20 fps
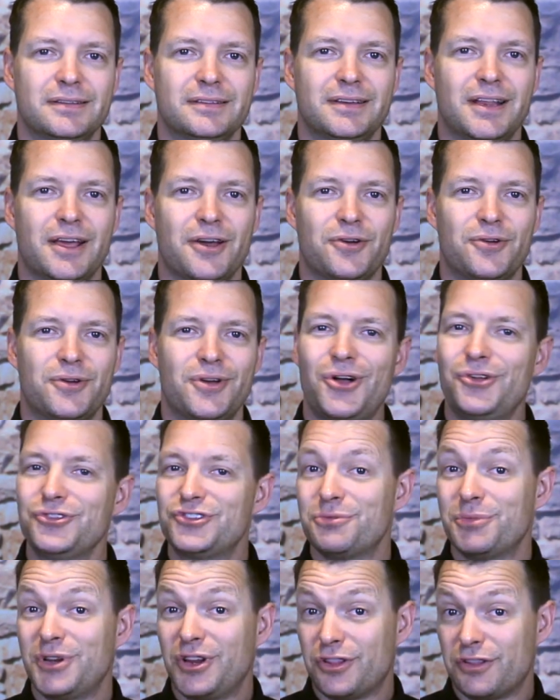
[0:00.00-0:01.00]
Now,
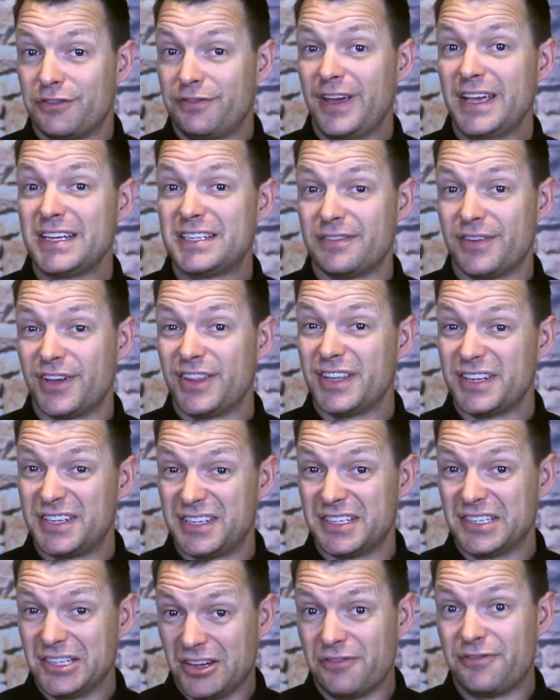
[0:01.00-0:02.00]
ultimately, on the face of it, this
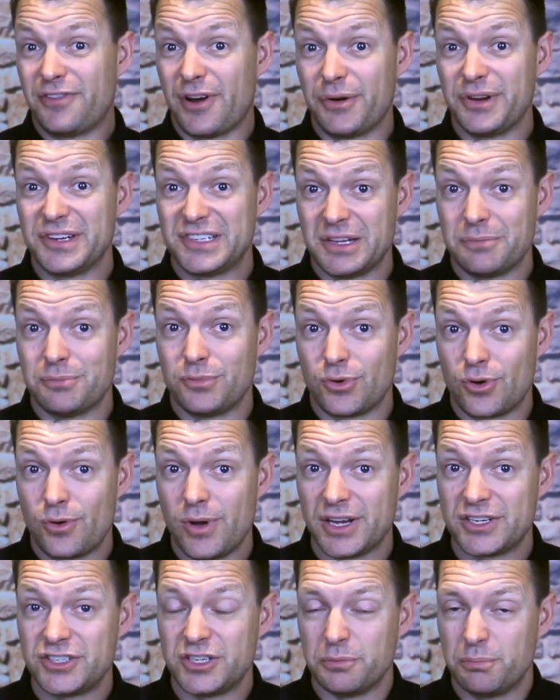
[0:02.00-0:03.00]
is a very simple
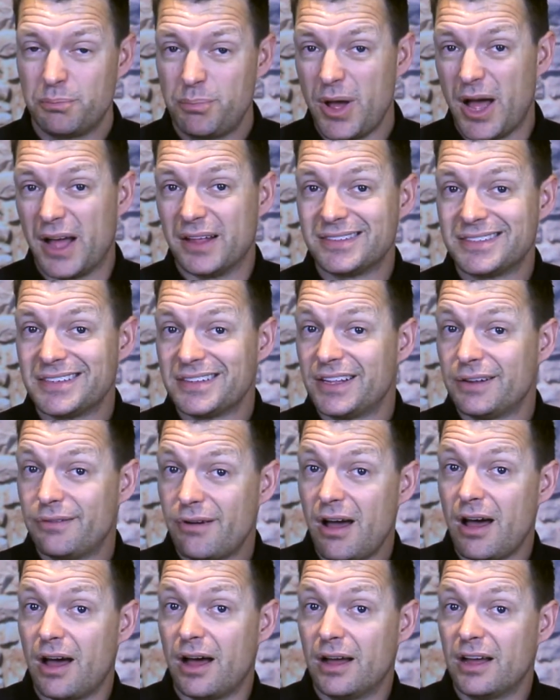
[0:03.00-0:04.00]
question, but there
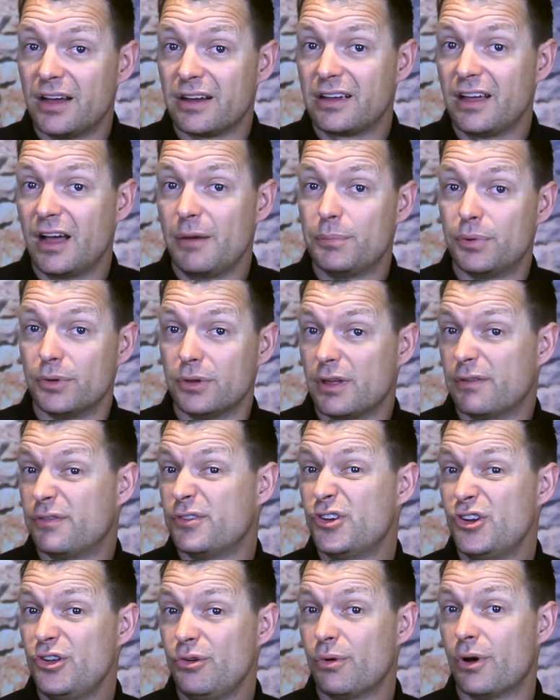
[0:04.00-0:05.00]
are a couple of
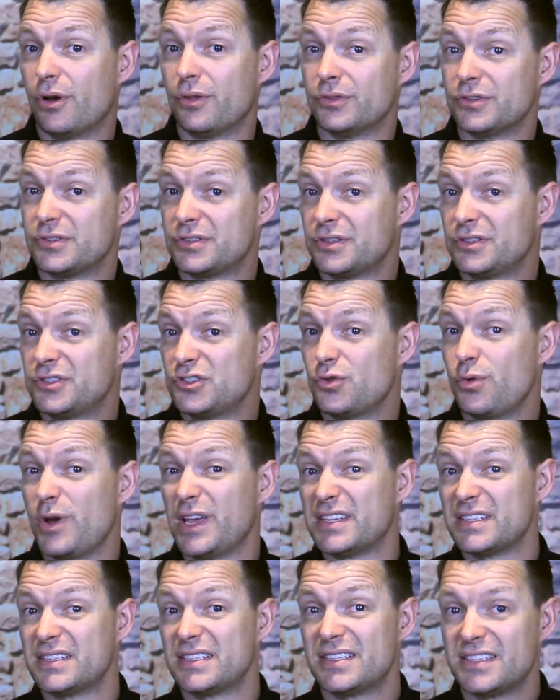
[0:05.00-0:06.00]
nuanced
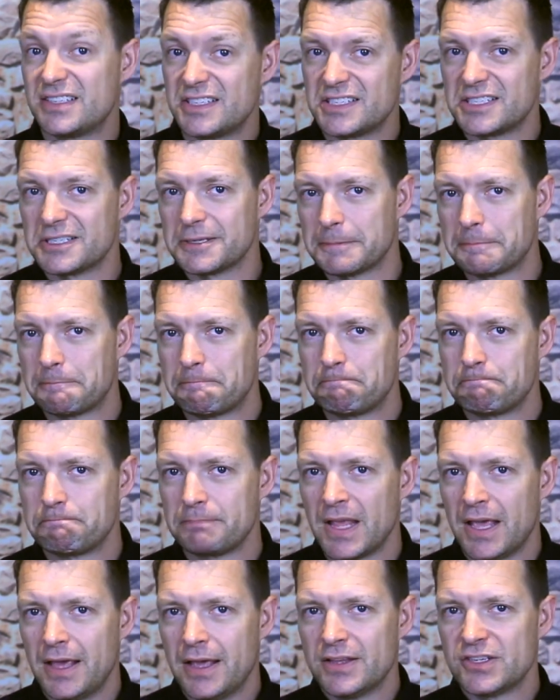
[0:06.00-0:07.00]
twists.
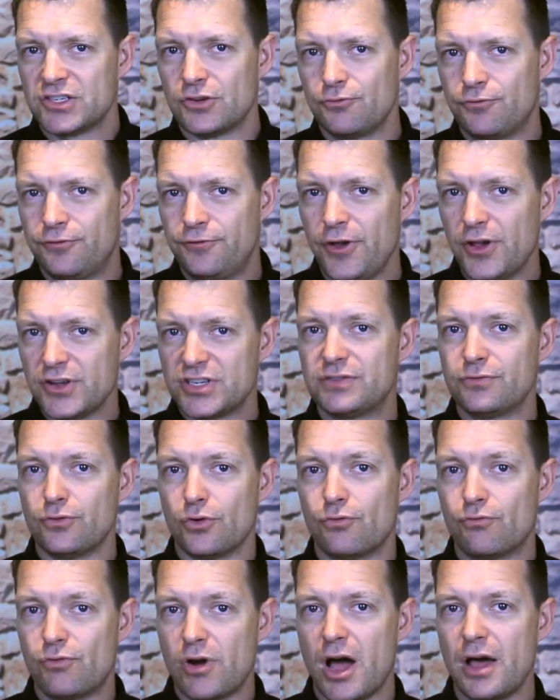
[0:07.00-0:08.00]
So first of
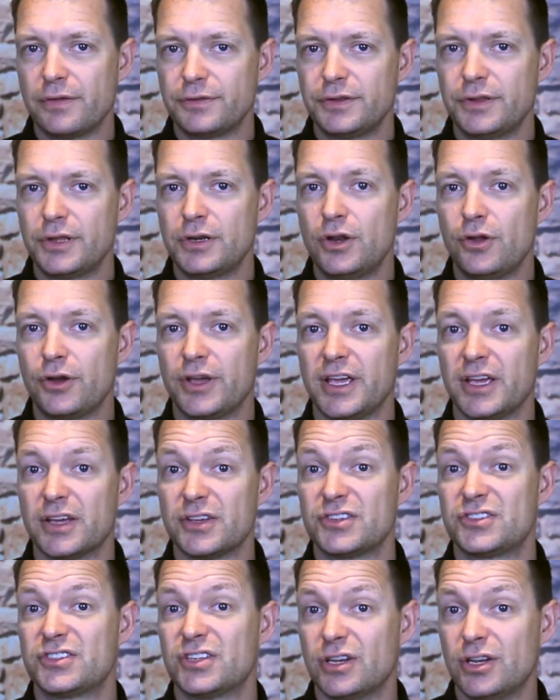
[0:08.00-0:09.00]
all, rather than looking at
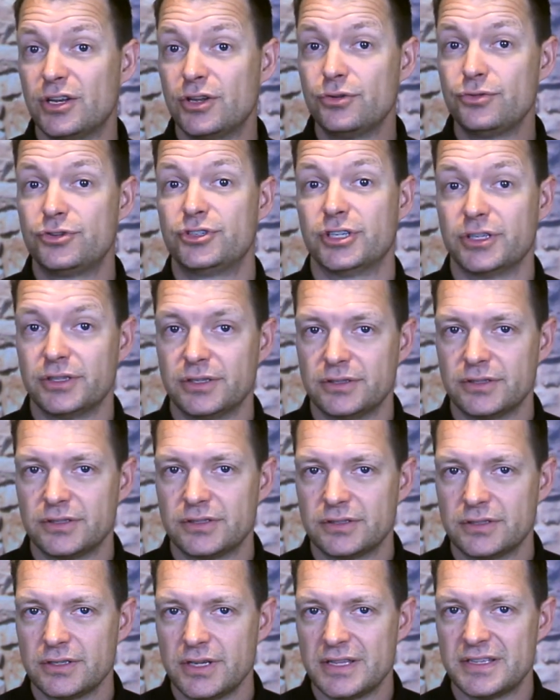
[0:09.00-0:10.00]

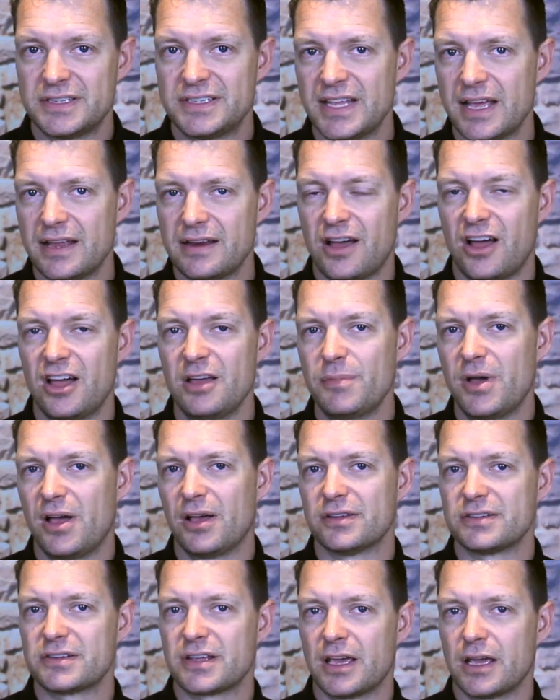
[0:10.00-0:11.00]
solutions, instead I'm
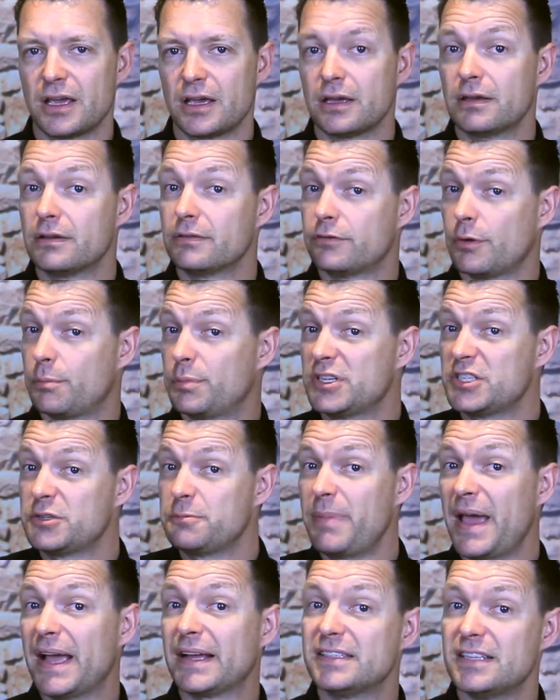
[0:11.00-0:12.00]
asking for
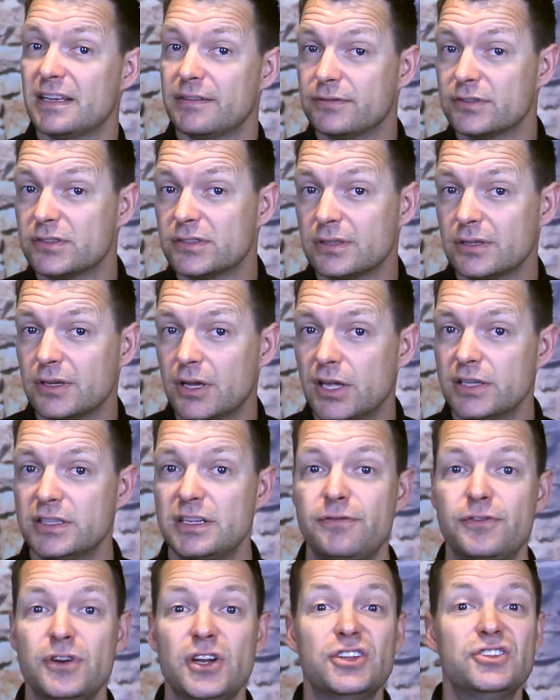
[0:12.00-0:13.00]
perspectives,
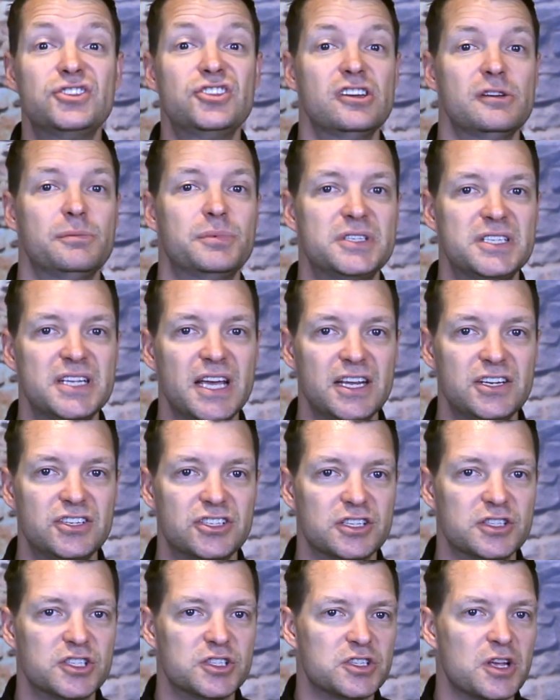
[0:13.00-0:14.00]
different
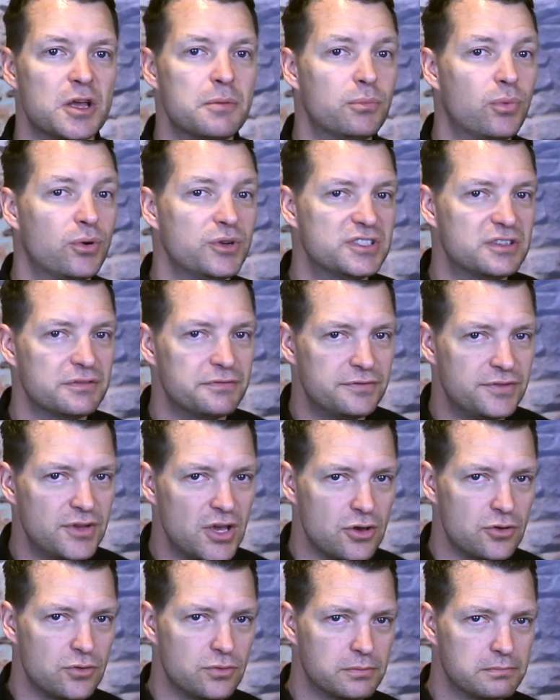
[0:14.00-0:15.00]
interpretations, points of
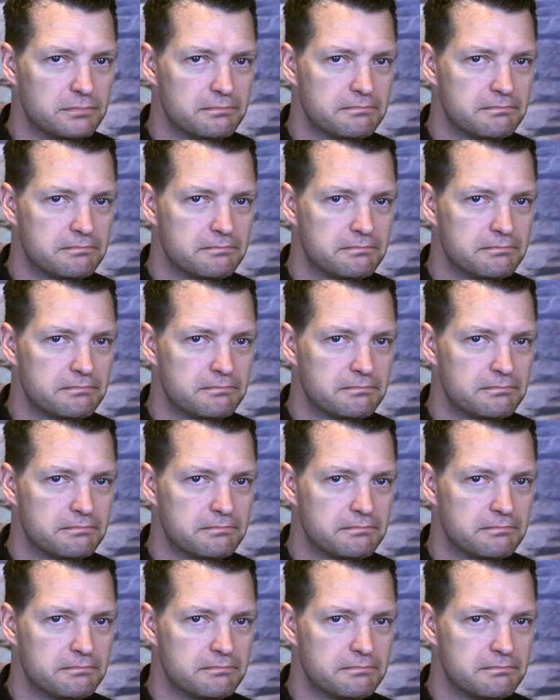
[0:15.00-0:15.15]
view.